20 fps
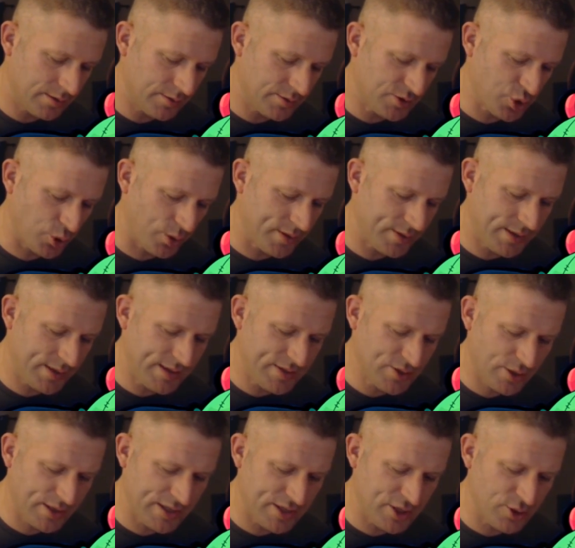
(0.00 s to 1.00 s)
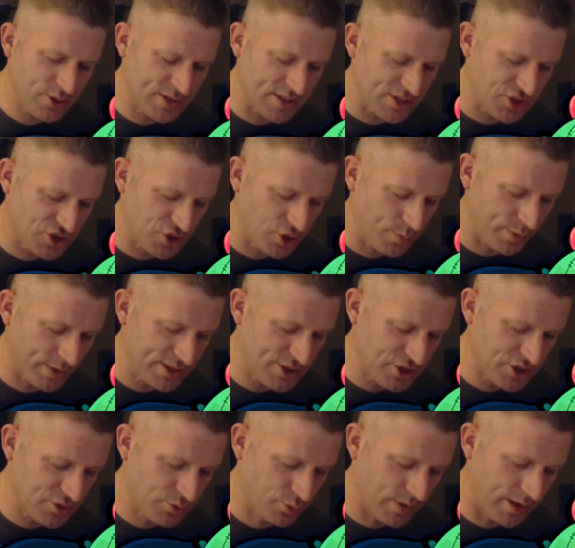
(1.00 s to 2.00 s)
Joy he's already using his super. He's
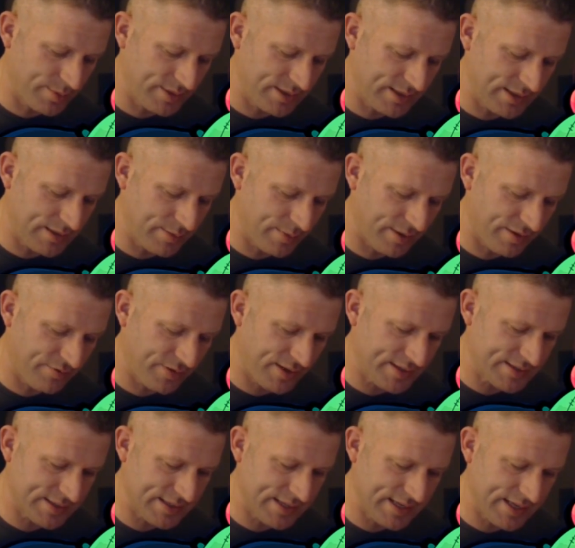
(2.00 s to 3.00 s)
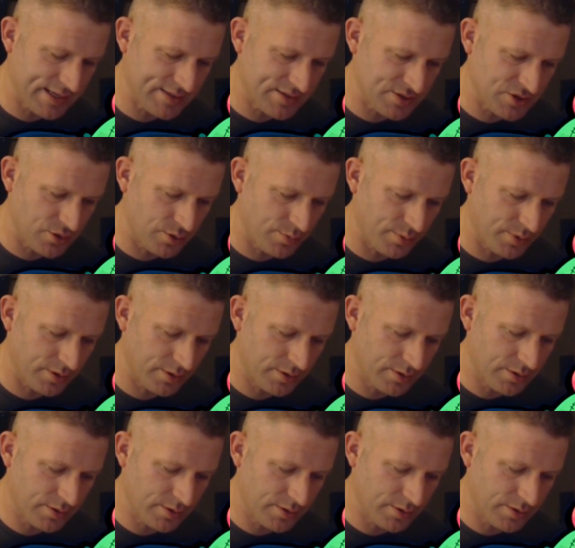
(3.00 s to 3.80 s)
just rubbing it in my face that he has a super.